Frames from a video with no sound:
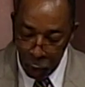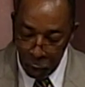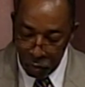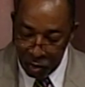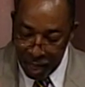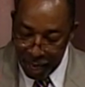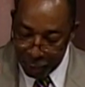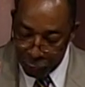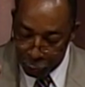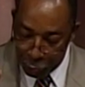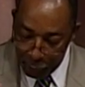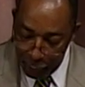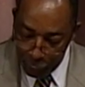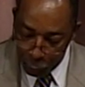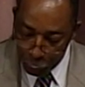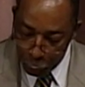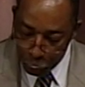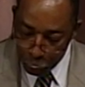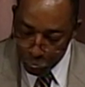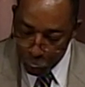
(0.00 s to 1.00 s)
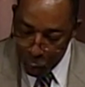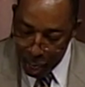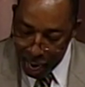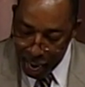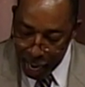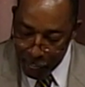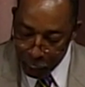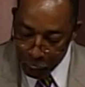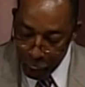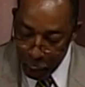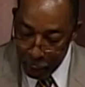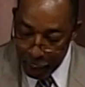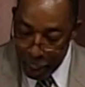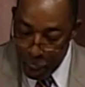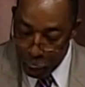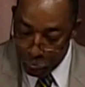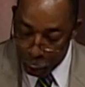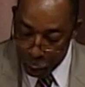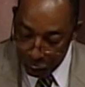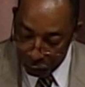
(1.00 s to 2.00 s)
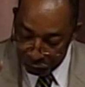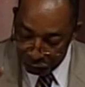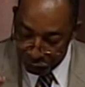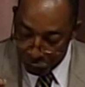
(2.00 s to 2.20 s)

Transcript: that Jesus Christ is the